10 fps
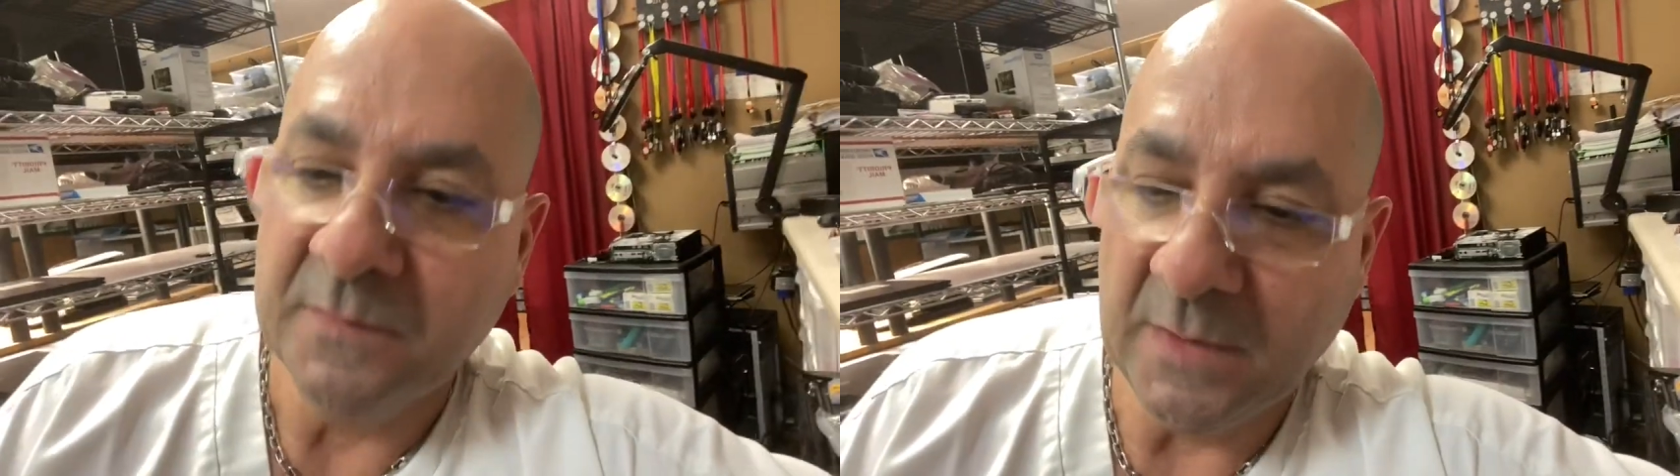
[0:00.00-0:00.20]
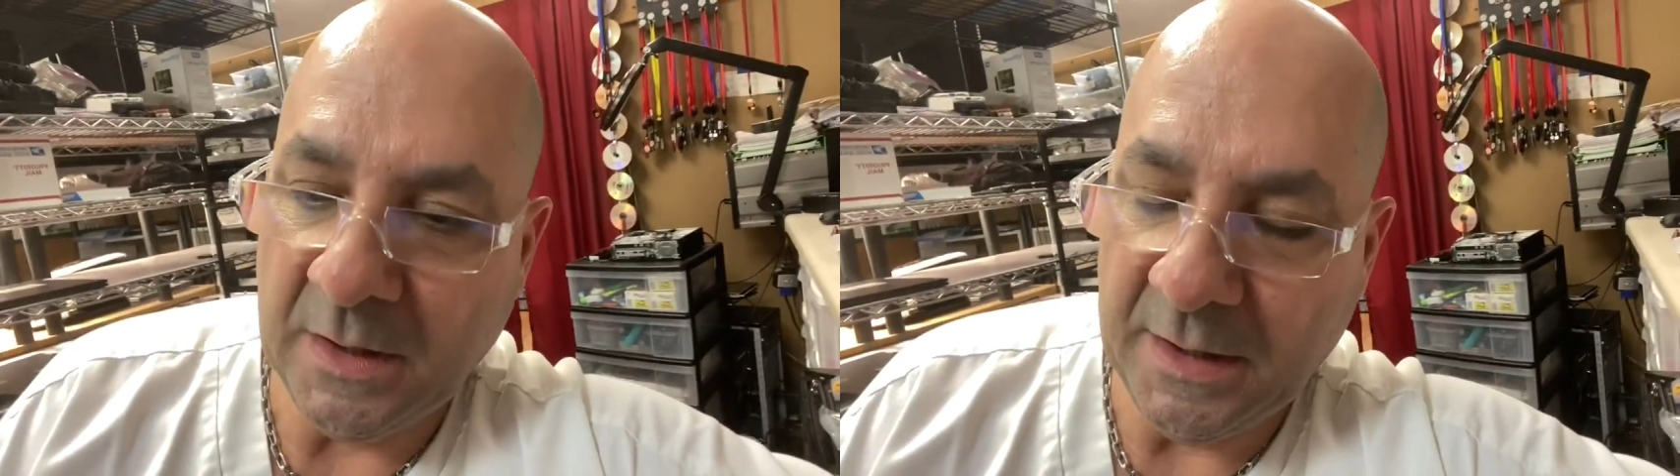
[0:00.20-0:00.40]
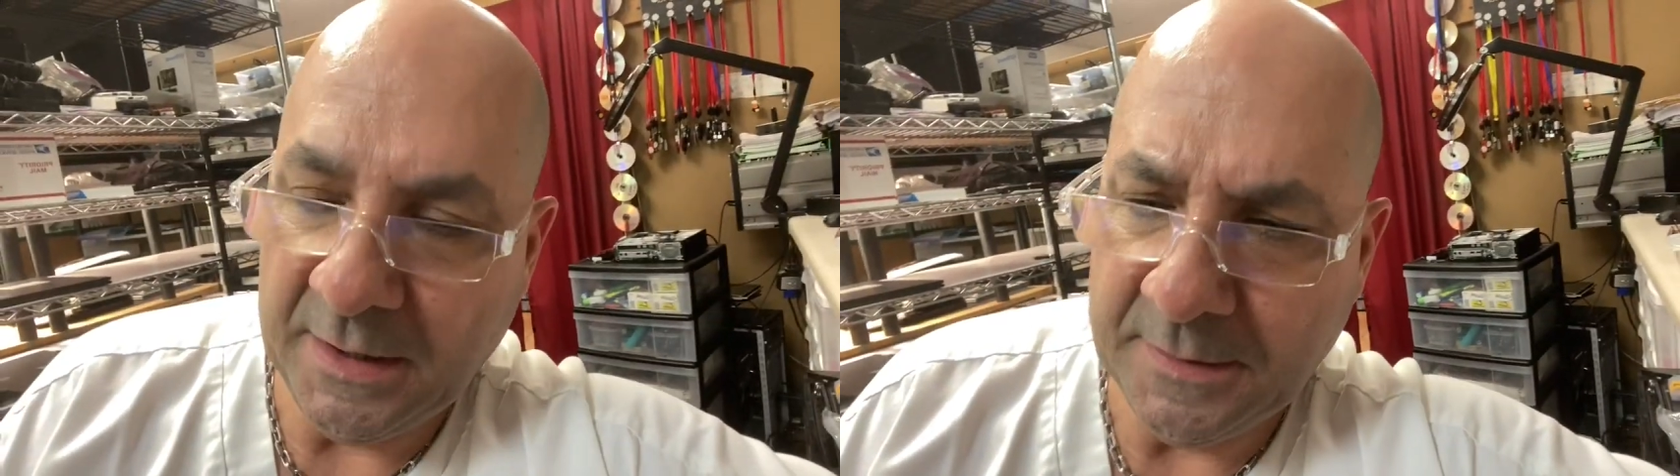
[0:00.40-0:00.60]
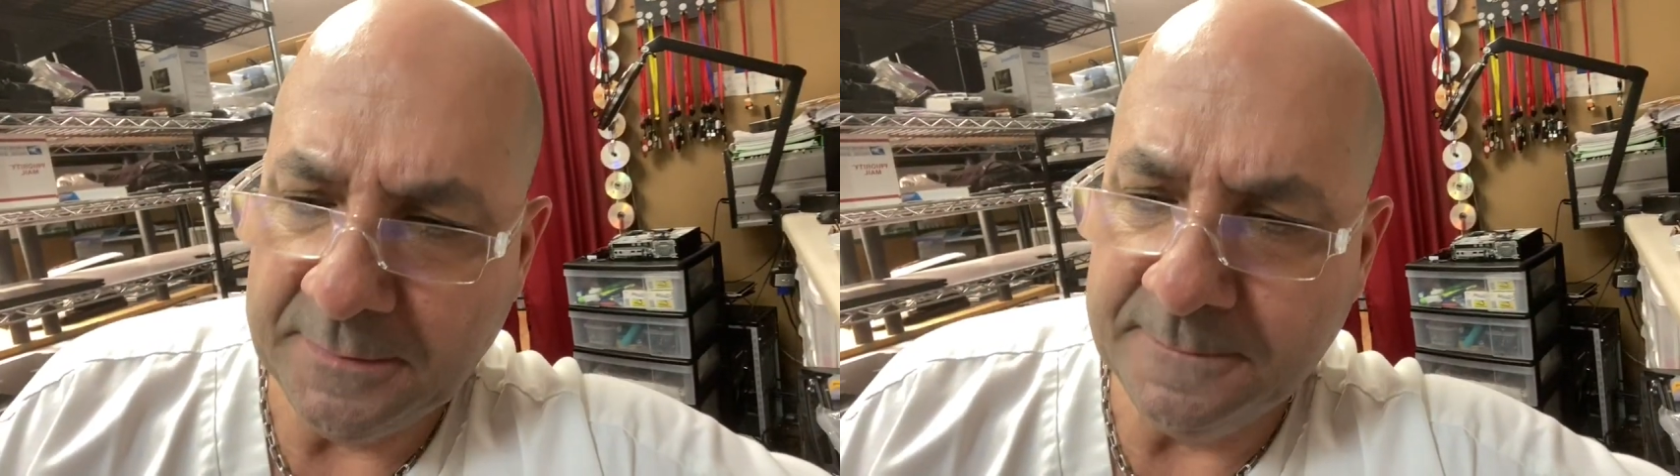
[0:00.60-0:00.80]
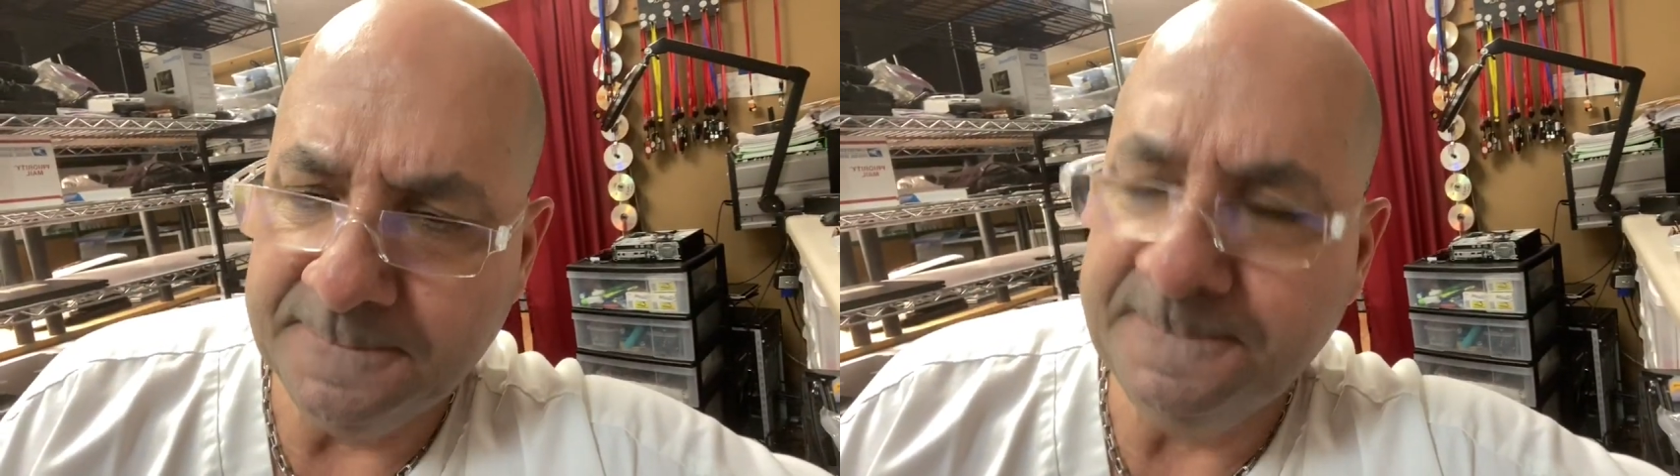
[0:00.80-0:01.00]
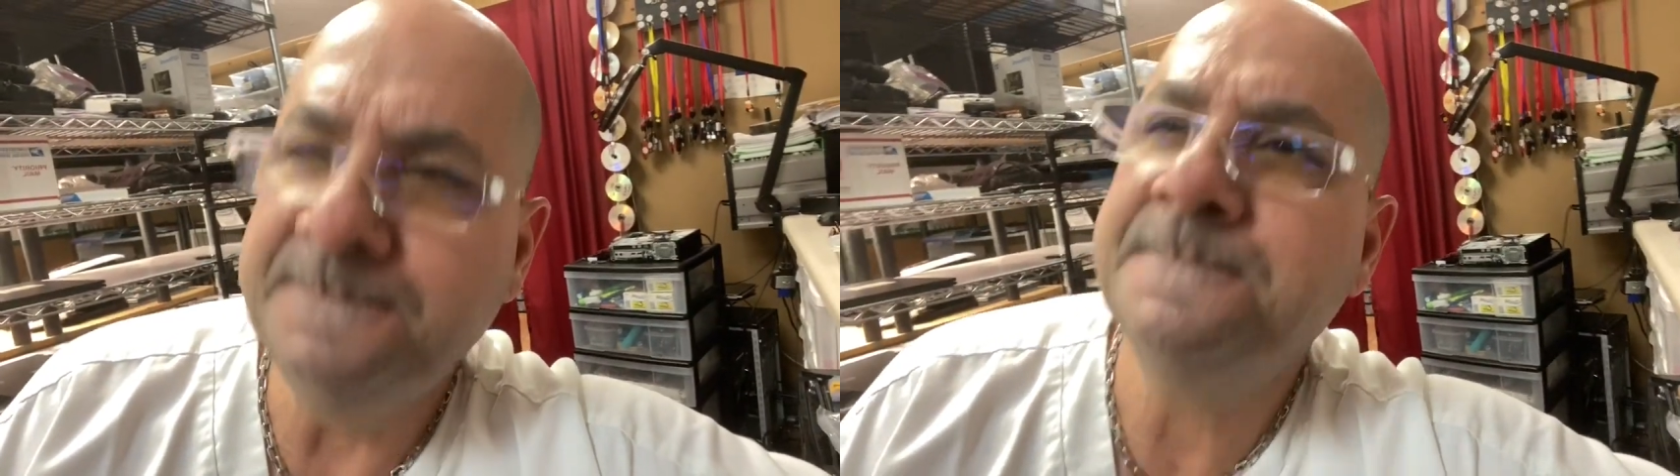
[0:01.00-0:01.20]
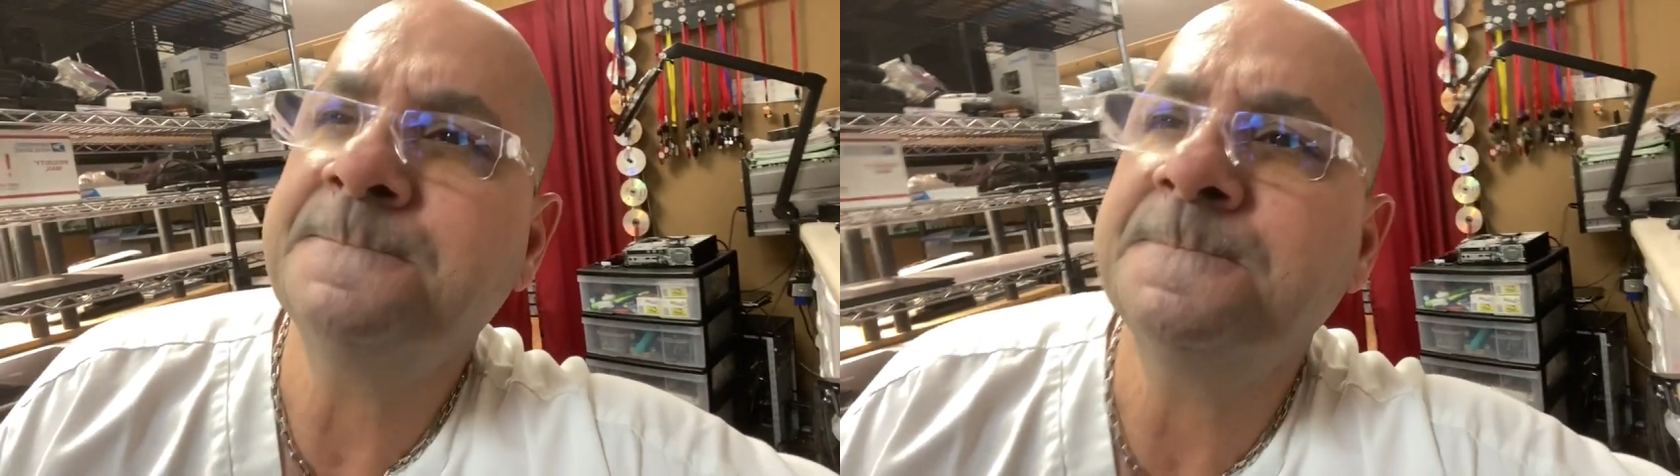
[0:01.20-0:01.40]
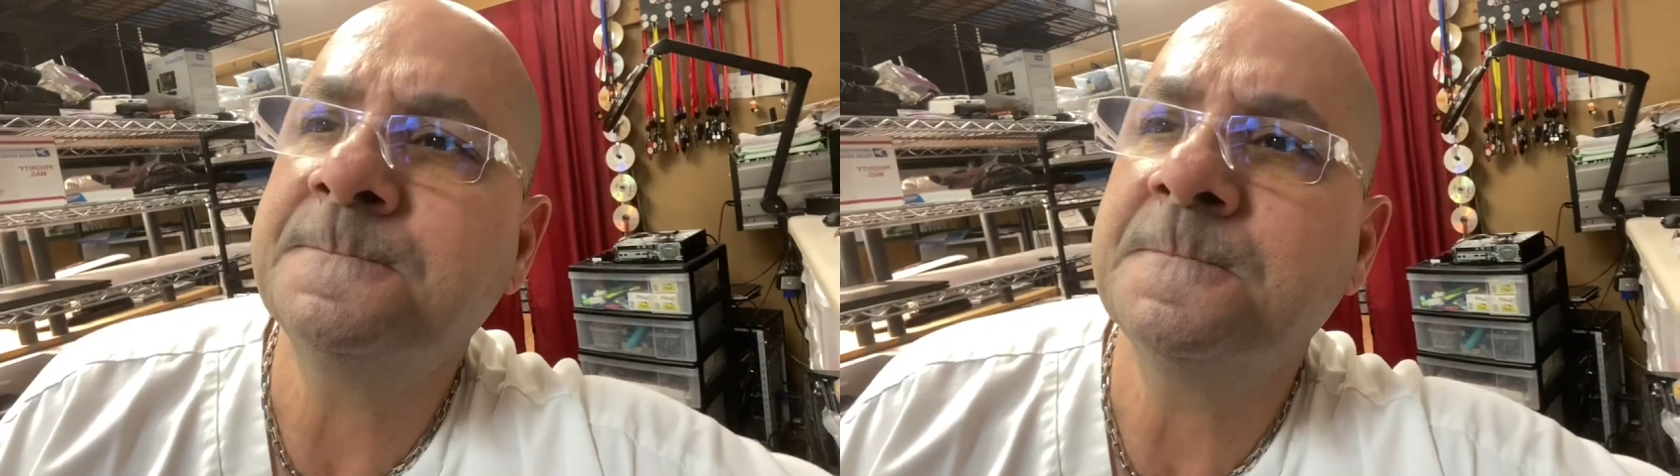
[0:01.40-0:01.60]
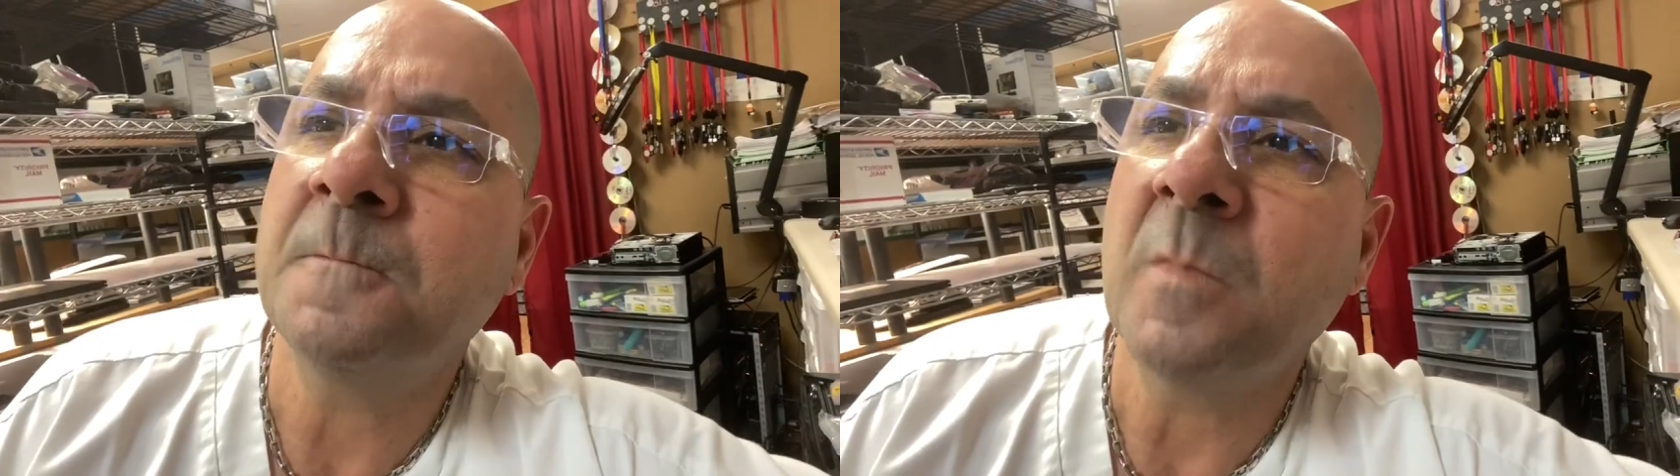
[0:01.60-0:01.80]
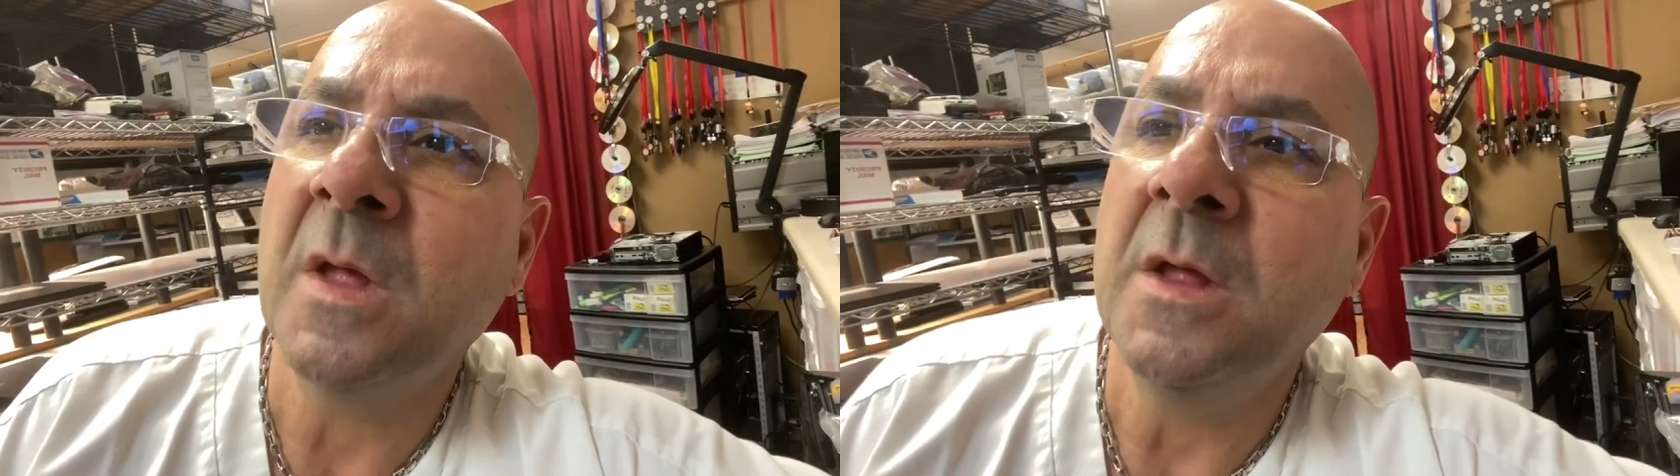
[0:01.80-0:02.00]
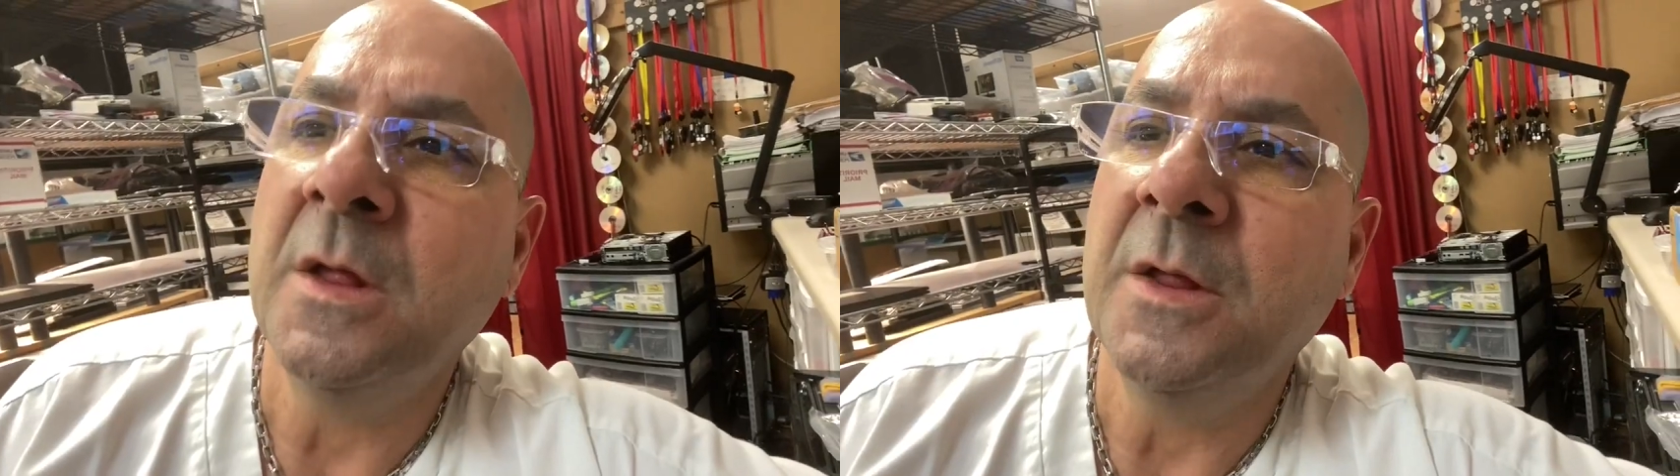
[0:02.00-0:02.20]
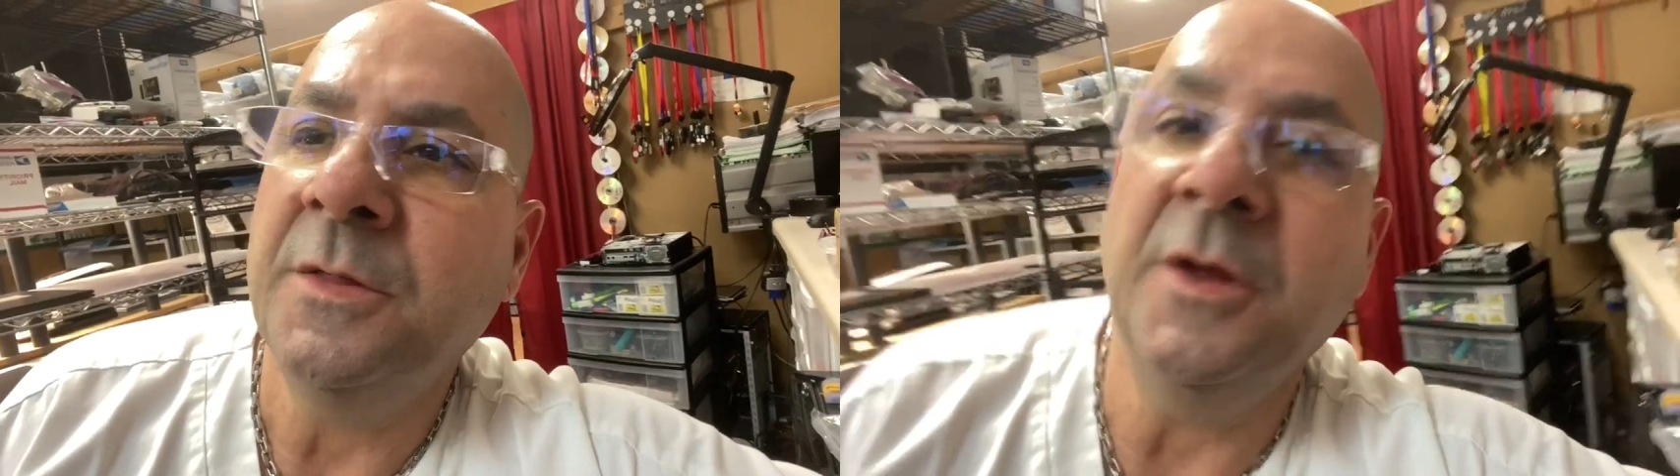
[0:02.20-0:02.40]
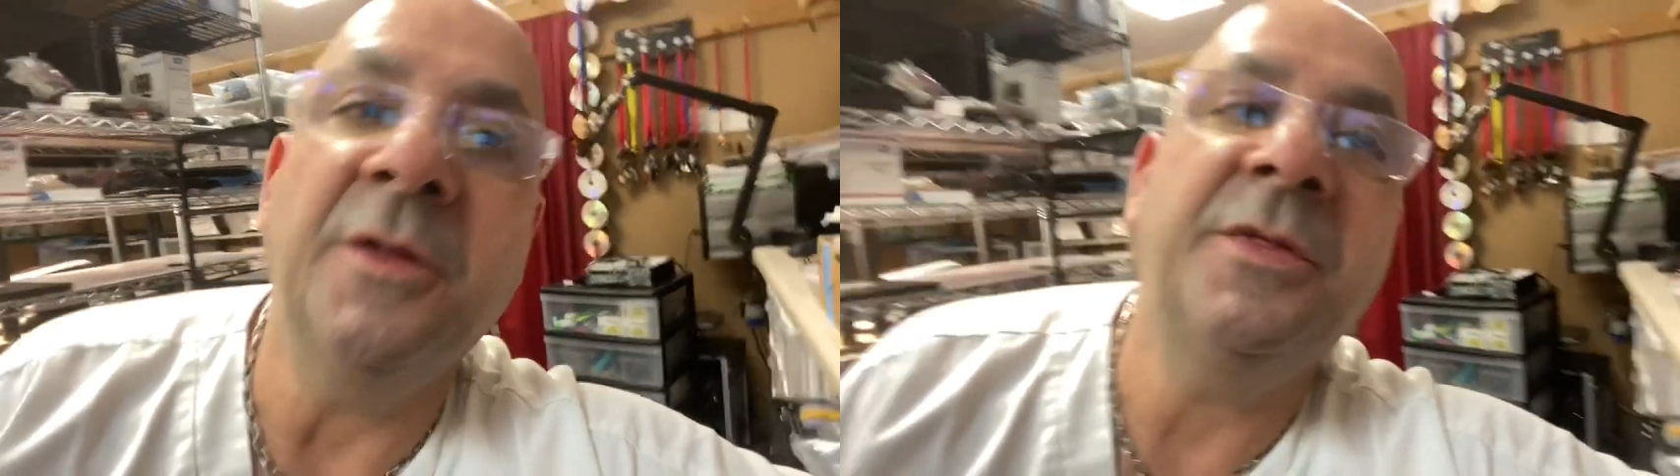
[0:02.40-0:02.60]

The other